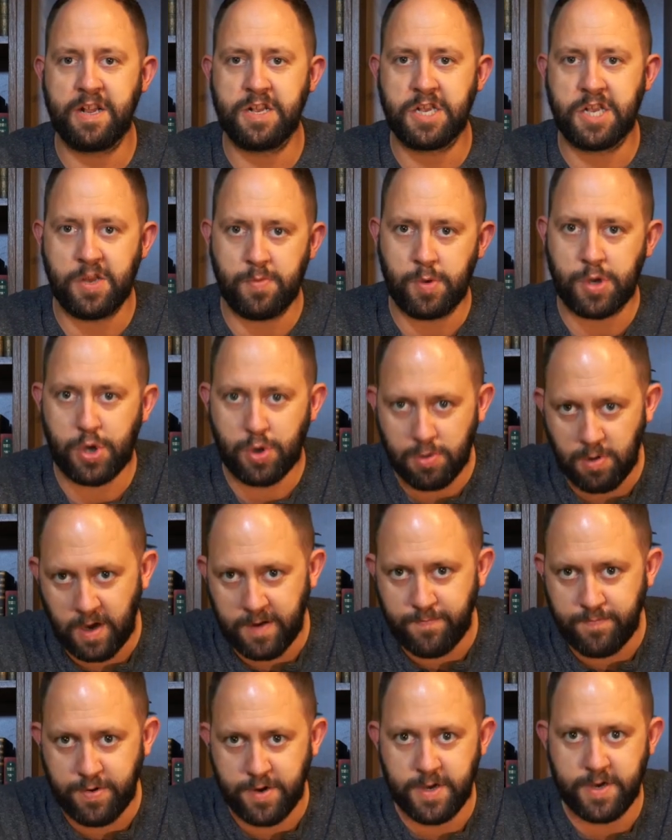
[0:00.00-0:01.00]
and
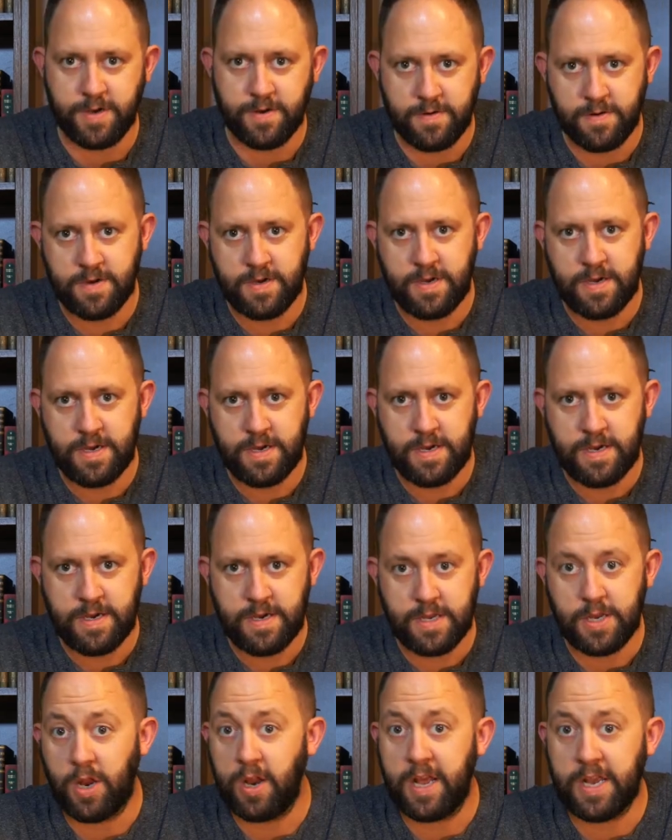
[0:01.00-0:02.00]
subscribe button.
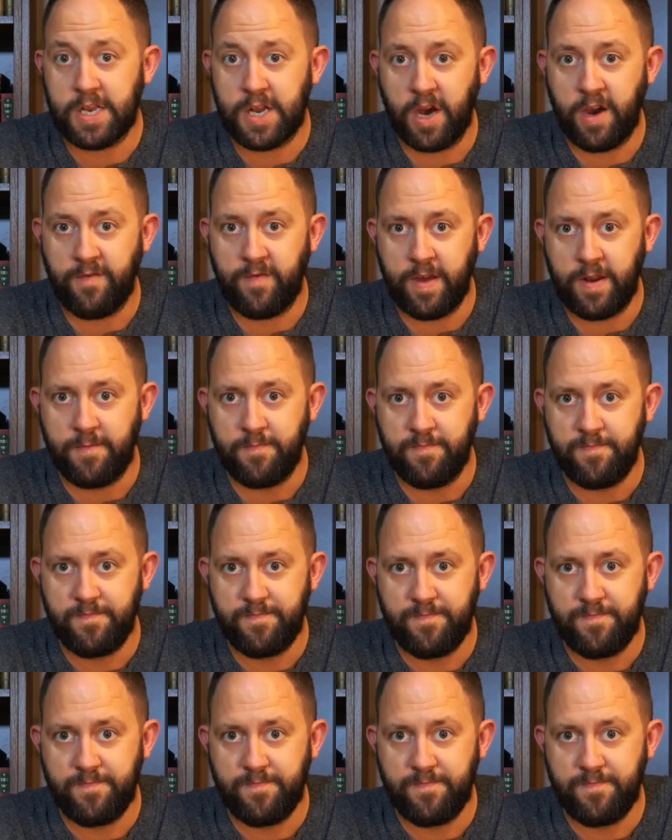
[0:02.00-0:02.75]
So let's dive in.